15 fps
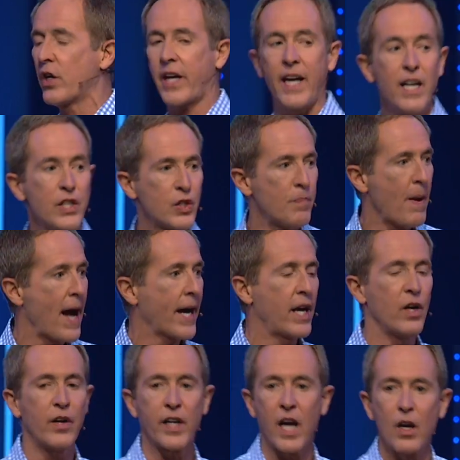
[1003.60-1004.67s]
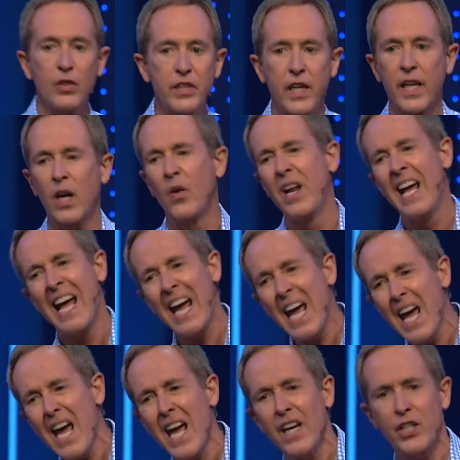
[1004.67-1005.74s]
kids are back here negotiating, going,
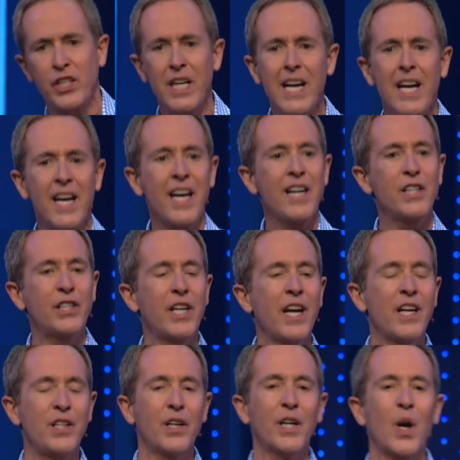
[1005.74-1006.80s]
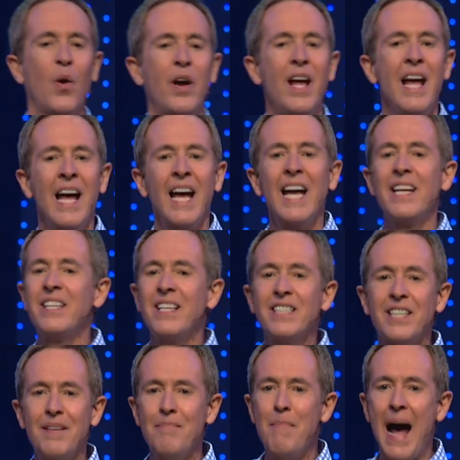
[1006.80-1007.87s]
he, she, and you're going, it
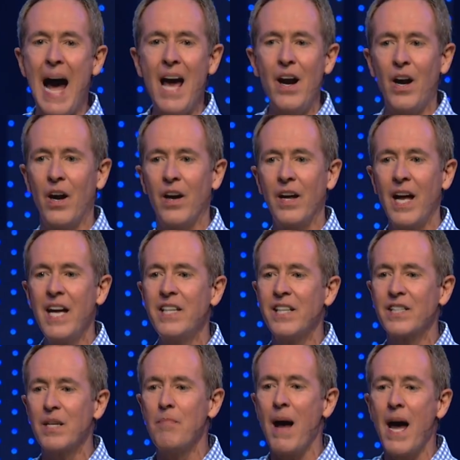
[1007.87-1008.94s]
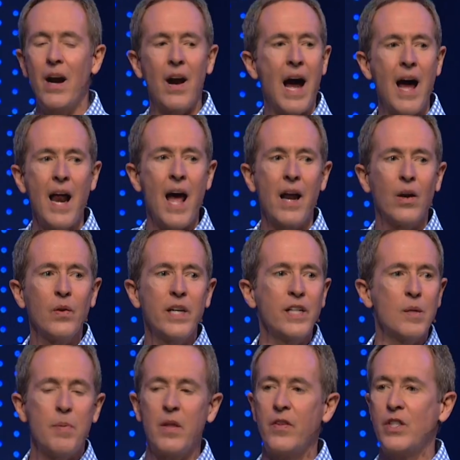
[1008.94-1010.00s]
doesn't matter. It doesn't matter. I don't need
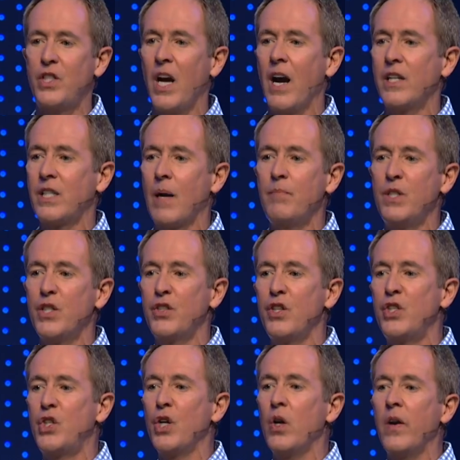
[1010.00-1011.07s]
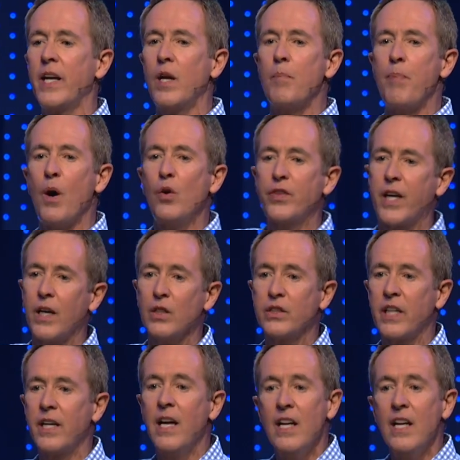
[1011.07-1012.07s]
to be the judge. I'm just the jury. You're both guilty,